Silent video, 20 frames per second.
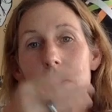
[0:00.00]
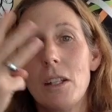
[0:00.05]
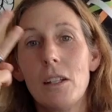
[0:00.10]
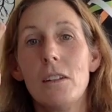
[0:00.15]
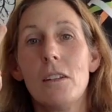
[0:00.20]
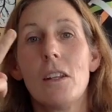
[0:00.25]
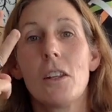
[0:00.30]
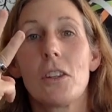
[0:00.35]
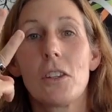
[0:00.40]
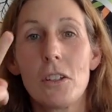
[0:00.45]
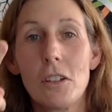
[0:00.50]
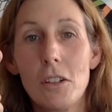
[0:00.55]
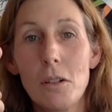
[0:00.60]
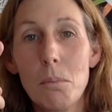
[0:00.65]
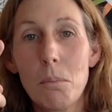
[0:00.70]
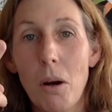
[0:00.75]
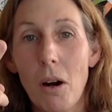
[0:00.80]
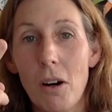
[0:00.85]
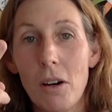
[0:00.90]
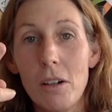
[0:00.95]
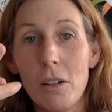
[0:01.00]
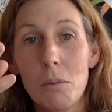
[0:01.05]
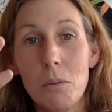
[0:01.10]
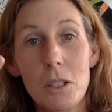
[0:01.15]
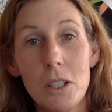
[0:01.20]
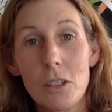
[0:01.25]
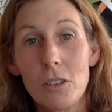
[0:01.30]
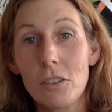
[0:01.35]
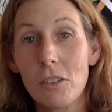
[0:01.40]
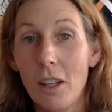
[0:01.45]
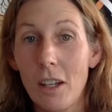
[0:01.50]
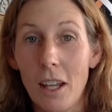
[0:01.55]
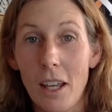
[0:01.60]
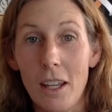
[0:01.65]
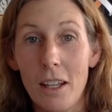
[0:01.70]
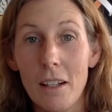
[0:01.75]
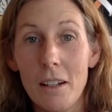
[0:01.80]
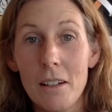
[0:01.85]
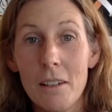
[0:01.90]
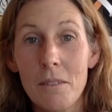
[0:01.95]
then the third part, which is
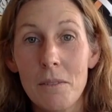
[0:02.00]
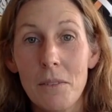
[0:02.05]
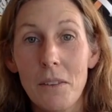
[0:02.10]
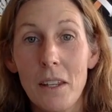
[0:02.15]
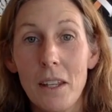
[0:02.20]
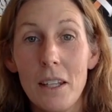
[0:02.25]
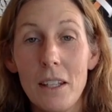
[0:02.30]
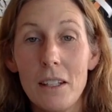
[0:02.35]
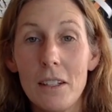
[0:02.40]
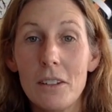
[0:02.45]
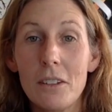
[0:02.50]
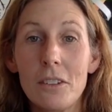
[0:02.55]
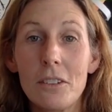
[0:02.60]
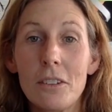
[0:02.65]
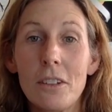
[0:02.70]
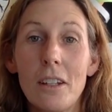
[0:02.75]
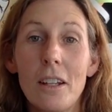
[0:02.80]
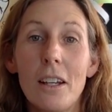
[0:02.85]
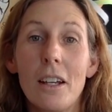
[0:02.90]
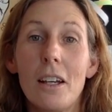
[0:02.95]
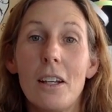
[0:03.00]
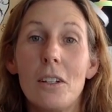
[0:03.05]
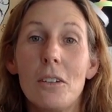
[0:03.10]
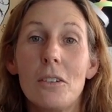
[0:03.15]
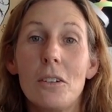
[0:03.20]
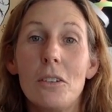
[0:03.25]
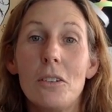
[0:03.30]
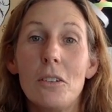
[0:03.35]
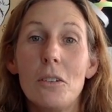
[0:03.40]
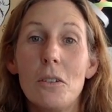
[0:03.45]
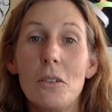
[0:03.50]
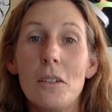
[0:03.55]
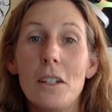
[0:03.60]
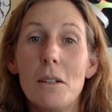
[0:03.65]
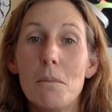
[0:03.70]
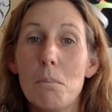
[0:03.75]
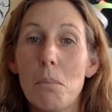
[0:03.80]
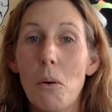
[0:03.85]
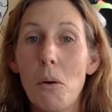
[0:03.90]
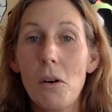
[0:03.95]
today, is to do
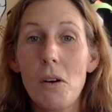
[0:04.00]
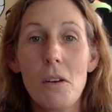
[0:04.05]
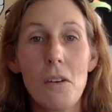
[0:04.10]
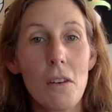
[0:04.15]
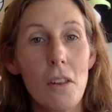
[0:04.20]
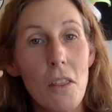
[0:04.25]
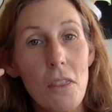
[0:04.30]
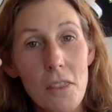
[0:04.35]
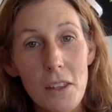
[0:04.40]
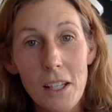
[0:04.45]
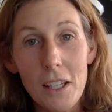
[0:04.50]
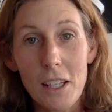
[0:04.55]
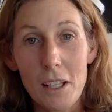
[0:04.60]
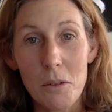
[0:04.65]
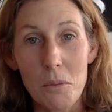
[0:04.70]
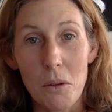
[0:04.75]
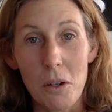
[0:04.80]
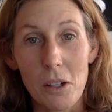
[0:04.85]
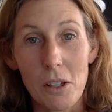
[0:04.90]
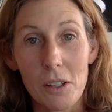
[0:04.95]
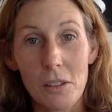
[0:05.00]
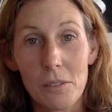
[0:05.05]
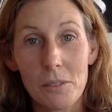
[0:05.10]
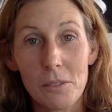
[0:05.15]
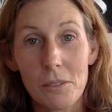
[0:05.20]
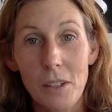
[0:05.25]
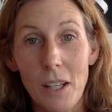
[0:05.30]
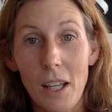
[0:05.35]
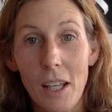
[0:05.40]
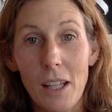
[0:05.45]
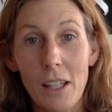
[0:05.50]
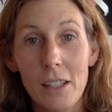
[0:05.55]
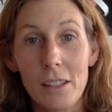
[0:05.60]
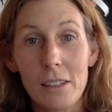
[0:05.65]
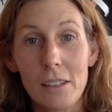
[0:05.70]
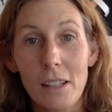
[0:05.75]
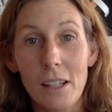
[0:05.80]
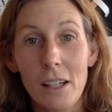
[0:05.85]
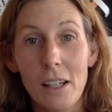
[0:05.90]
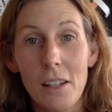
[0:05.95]
the thinking work. And
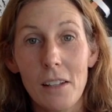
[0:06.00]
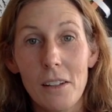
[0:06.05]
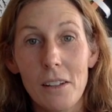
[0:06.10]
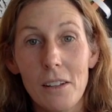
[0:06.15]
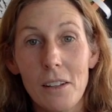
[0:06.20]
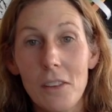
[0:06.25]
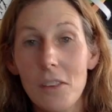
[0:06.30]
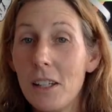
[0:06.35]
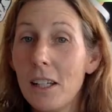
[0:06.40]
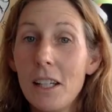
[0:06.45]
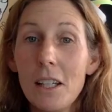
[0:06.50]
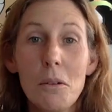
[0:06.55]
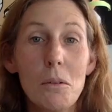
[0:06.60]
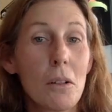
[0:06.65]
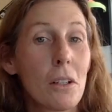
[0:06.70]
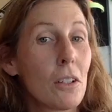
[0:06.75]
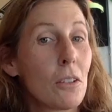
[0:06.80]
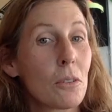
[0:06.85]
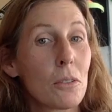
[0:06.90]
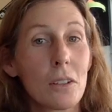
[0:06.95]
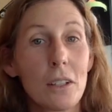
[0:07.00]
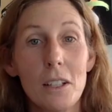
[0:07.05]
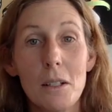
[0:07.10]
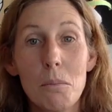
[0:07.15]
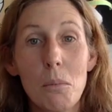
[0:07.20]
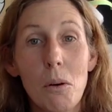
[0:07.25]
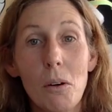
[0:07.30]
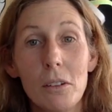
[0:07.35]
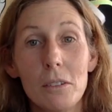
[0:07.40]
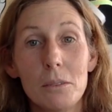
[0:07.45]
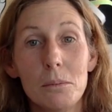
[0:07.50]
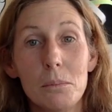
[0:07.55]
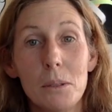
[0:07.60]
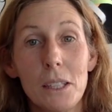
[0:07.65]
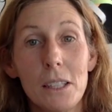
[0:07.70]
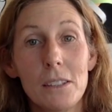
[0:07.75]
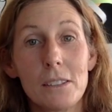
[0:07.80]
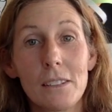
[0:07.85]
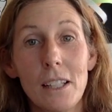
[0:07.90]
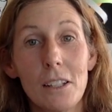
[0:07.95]
the thinking work is really important
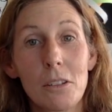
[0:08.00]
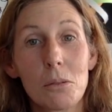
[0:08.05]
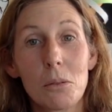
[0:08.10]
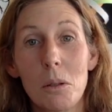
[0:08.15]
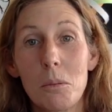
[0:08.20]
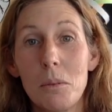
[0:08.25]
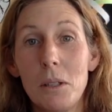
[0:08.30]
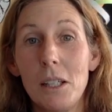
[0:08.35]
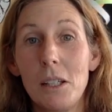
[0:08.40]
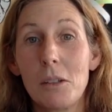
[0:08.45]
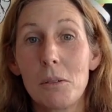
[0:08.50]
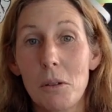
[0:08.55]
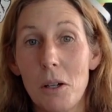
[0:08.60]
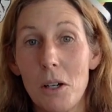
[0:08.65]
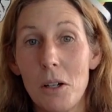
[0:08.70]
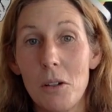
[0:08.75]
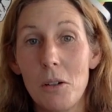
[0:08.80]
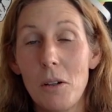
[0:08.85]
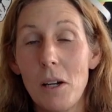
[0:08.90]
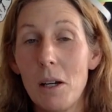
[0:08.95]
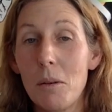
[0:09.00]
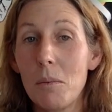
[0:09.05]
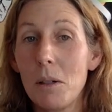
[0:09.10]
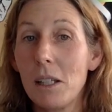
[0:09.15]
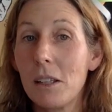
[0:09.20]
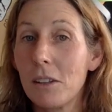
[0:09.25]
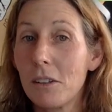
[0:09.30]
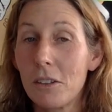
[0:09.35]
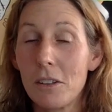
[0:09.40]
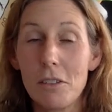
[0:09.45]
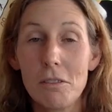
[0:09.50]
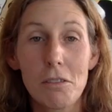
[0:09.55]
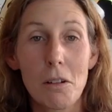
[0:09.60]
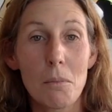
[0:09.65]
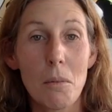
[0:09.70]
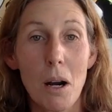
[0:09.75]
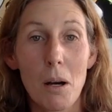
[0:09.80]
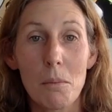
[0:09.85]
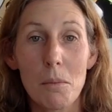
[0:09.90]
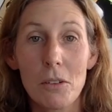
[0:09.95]
because that's where we grow and we learn
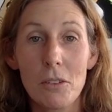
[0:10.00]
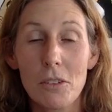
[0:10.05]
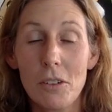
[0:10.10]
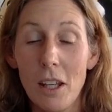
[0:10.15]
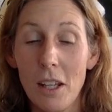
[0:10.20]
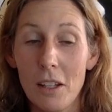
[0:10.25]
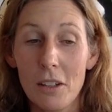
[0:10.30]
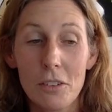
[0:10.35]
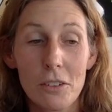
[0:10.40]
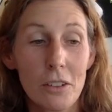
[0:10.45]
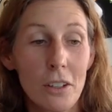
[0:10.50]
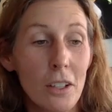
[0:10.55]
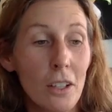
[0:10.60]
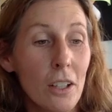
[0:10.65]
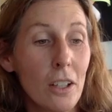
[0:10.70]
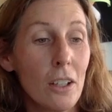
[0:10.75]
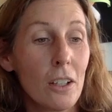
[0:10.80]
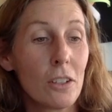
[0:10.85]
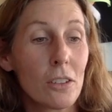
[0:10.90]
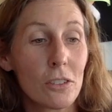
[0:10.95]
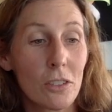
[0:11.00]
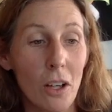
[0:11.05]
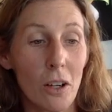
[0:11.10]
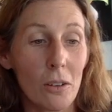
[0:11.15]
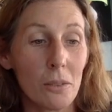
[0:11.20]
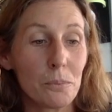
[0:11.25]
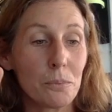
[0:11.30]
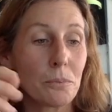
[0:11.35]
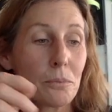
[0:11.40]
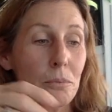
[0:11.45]
from our mistakes. So,